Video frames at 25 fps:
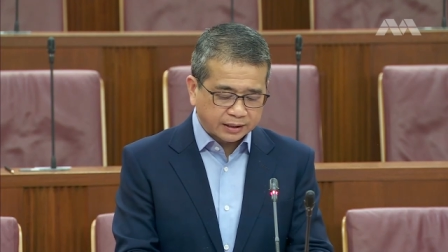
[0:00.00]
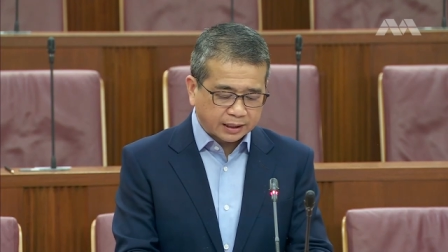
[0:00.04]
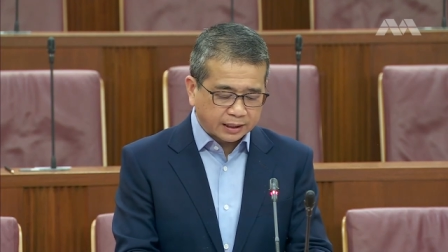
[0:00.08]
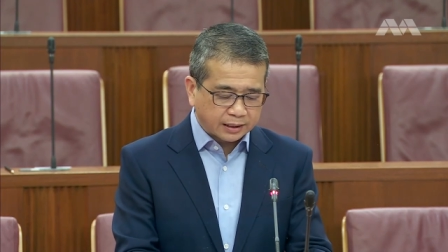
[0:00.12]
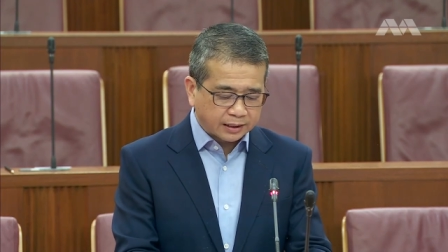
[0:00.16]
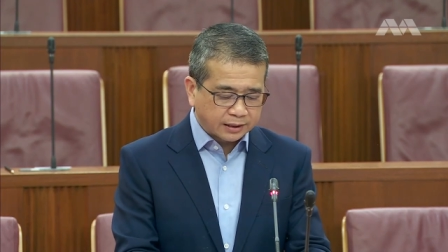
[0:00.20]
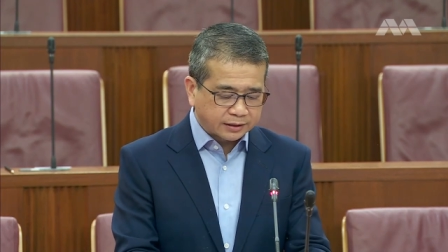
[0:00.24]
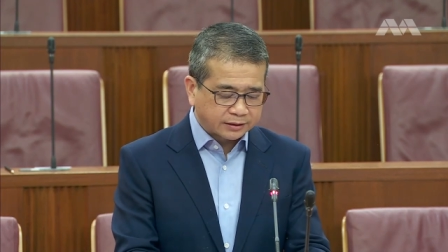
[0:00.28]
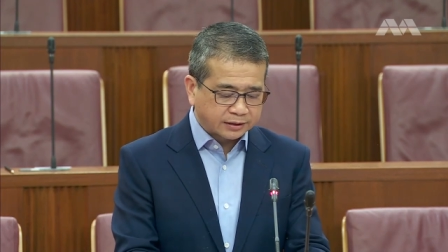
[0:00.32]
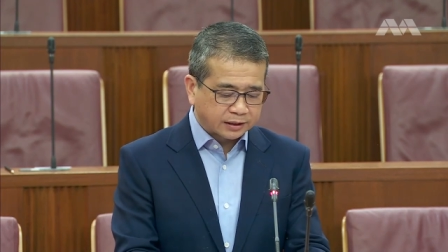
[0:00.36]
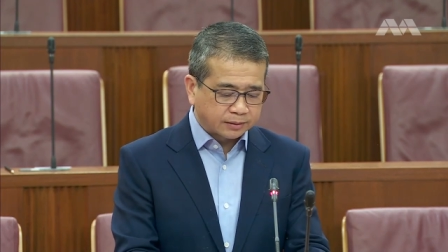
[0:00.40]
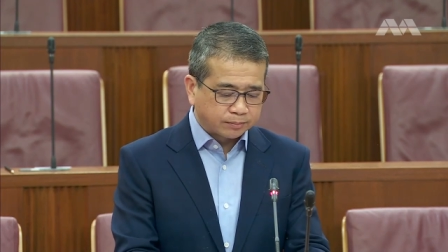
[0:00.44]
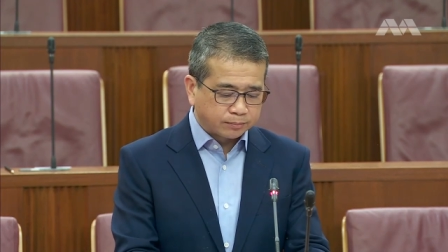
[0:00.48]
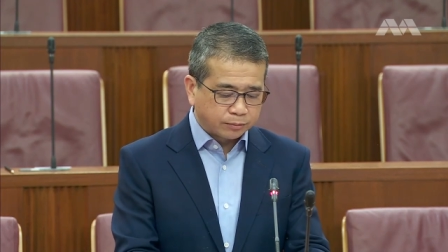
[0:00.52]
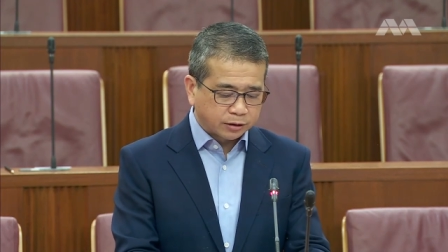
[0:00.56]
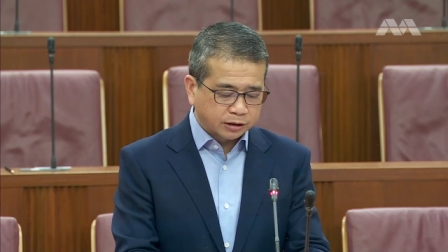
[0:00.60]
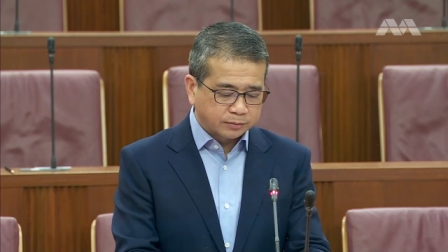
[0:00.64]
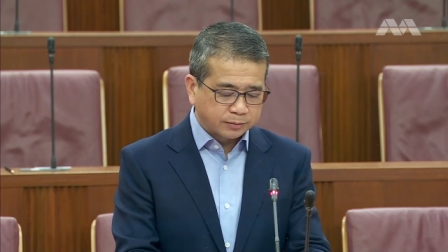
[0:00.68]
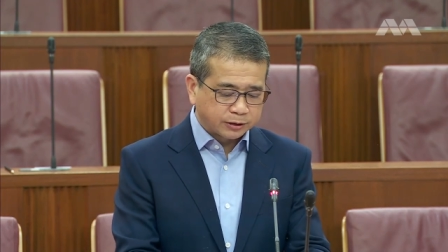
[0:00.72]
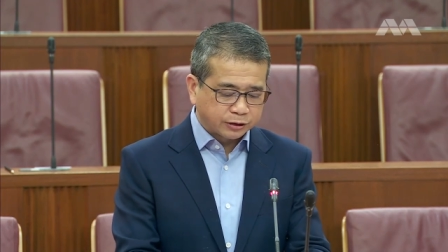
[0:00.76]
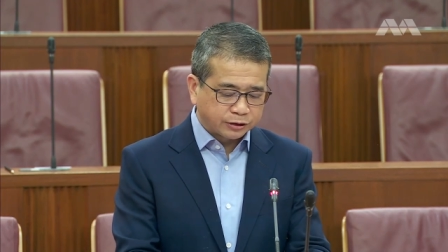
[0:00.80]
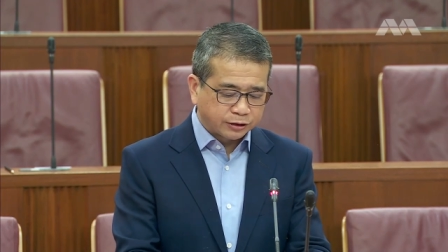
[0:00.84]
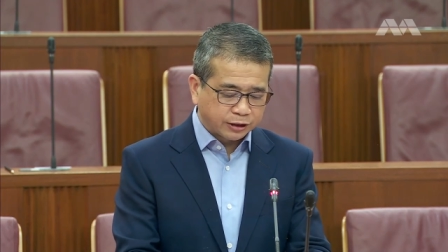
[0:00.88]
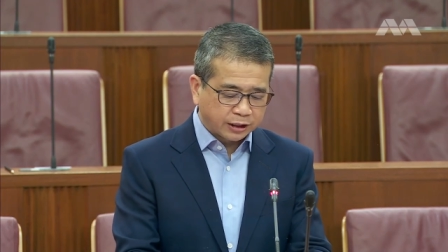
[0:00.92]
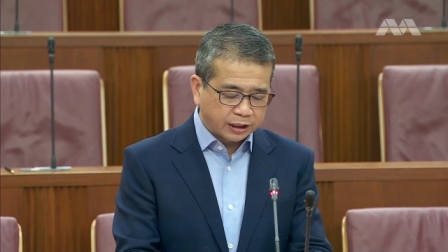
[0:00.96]
guidelines and
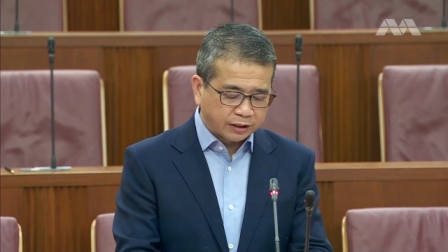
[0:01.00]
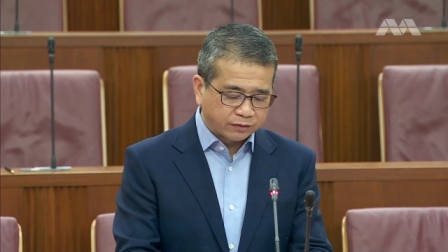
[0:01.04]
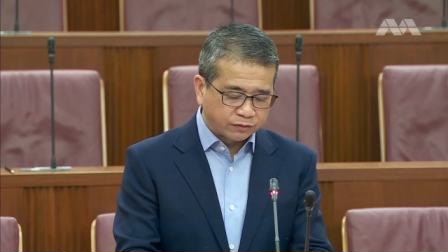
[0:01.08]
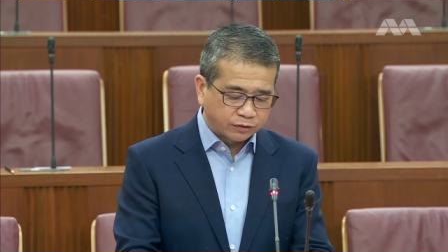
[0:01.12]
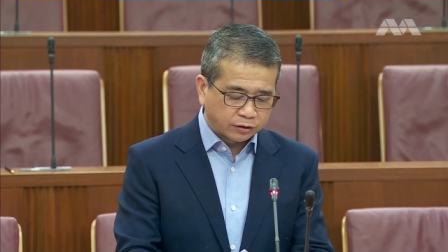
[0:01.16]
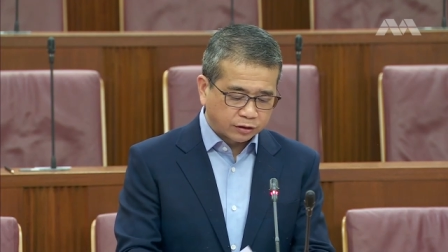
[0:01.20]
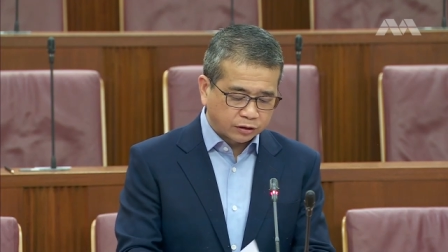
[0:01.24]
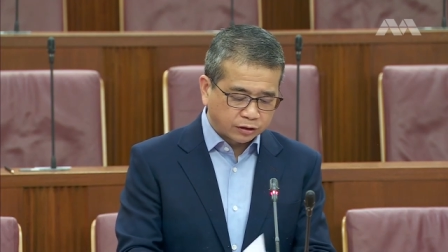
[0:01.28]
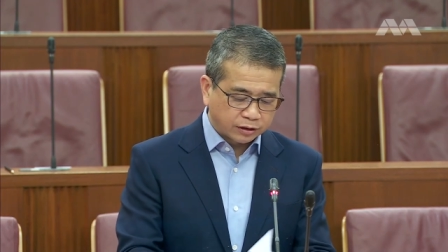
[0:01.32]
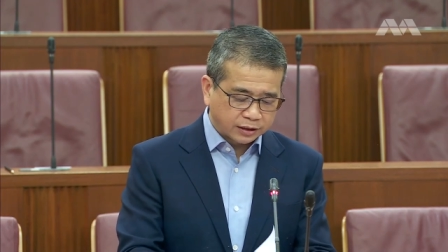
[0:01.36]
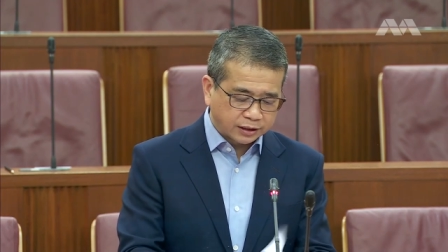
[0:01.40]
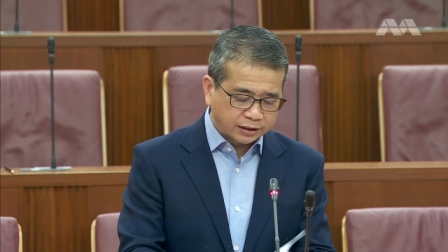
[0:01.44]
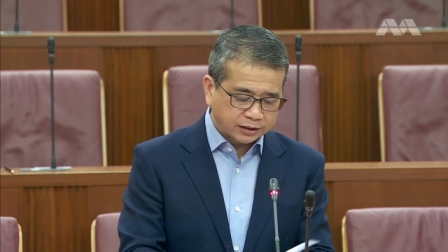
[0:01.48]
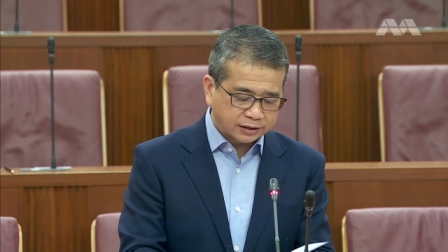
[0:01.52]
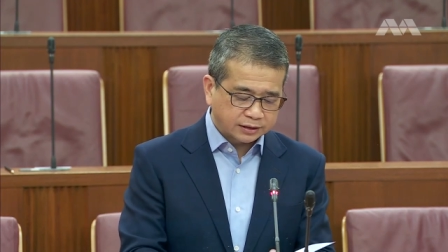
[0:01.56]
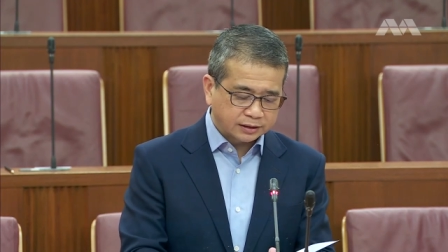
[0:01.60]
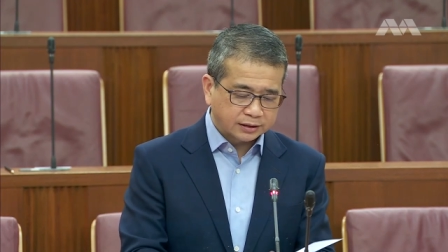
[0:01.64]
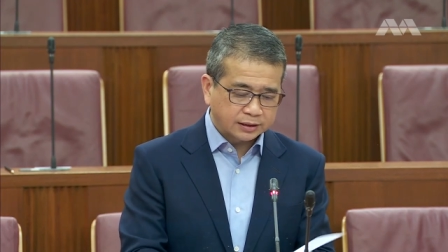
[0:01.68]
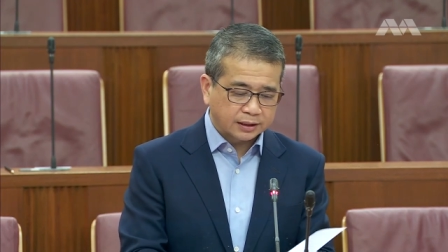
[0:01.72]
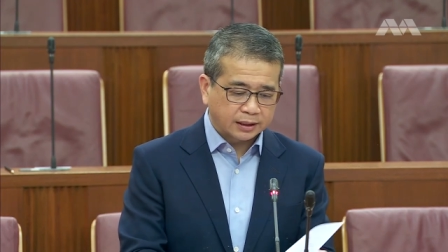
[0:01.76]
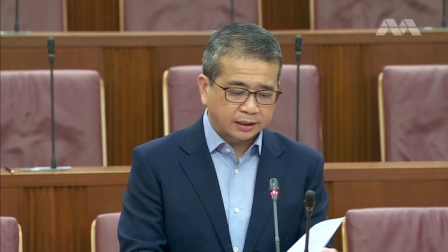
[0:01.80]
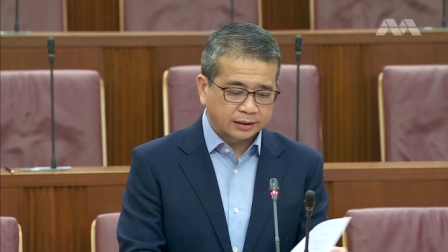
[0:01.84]
possibly training for lawyers.